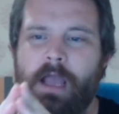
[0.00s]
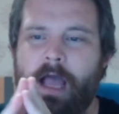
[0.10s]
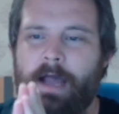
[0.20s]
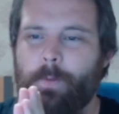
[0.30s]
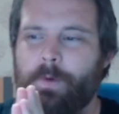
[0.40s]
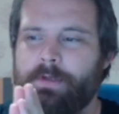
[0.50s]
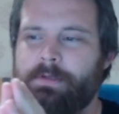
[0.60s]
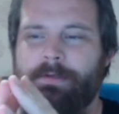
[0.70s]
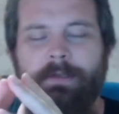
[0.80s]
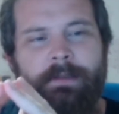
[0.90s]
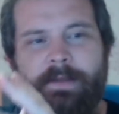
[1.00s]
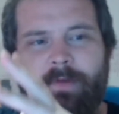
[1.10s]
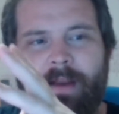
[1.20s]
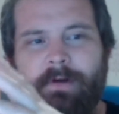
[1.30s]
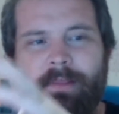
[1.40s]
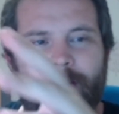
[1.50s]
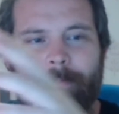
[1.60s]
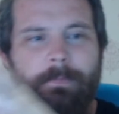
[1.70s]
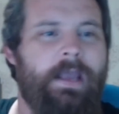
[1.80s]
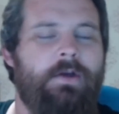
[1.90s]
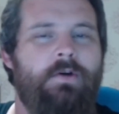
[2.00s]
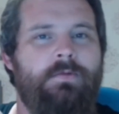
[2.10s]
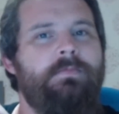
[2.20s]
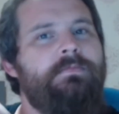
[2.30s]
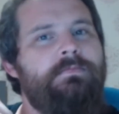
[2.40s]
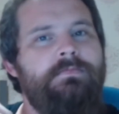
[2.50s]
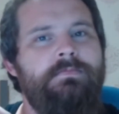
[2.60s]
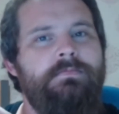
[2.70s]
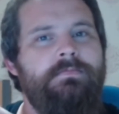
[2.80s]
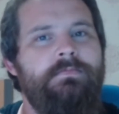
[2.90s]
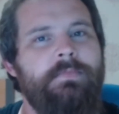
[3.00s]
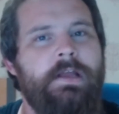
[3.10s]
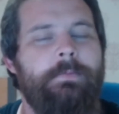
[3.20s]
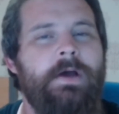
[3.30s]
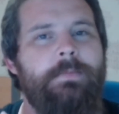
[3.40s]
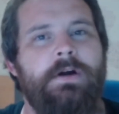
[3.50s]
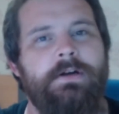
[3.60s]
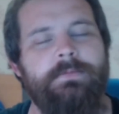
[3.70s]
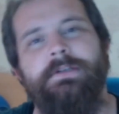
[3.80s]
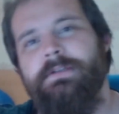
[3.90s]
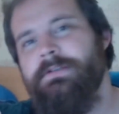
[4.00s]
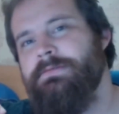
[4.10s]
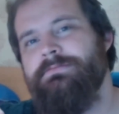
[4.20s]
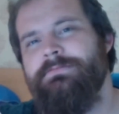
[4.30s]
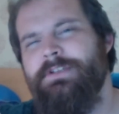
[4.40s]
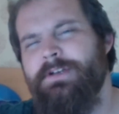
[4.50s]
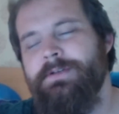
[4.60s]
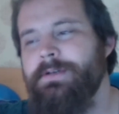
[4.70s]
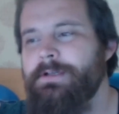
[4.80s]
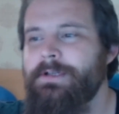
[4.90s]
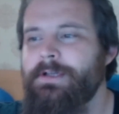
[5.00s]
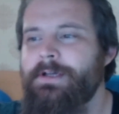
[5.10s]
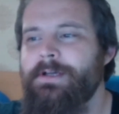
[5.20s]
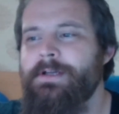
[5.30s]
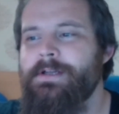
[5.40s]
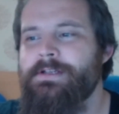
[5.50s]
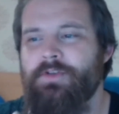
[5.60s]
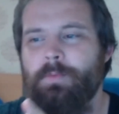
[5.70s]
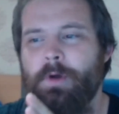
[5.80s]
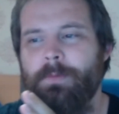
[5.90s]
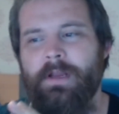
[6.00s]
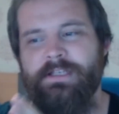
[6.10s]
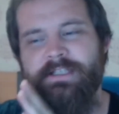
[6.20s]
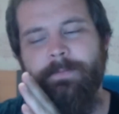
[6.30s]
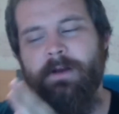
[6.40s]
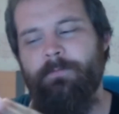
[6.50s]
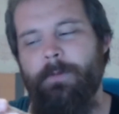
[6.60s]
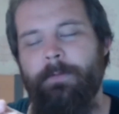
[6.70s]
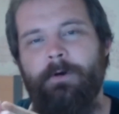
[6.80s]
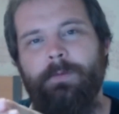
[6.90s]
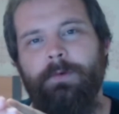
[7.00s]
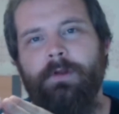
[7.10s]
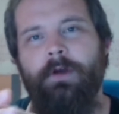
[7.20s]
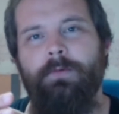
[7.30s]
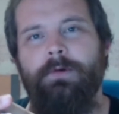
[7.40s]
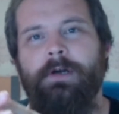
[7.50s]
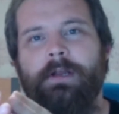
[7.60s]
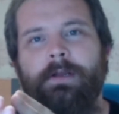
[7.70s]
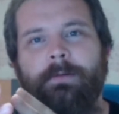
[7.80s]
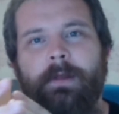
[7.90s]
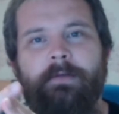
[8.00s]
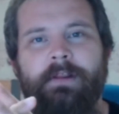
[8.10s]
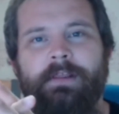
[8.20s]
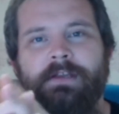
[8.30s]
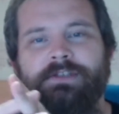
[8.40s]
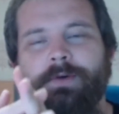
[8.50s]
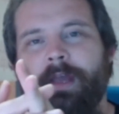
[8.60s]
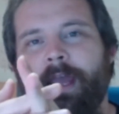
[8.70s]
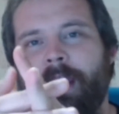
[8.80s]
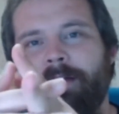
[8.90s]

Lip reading: I will leave everything back home in my apartment, you know. So the moment I step out of my apartment to go work, everything's okay,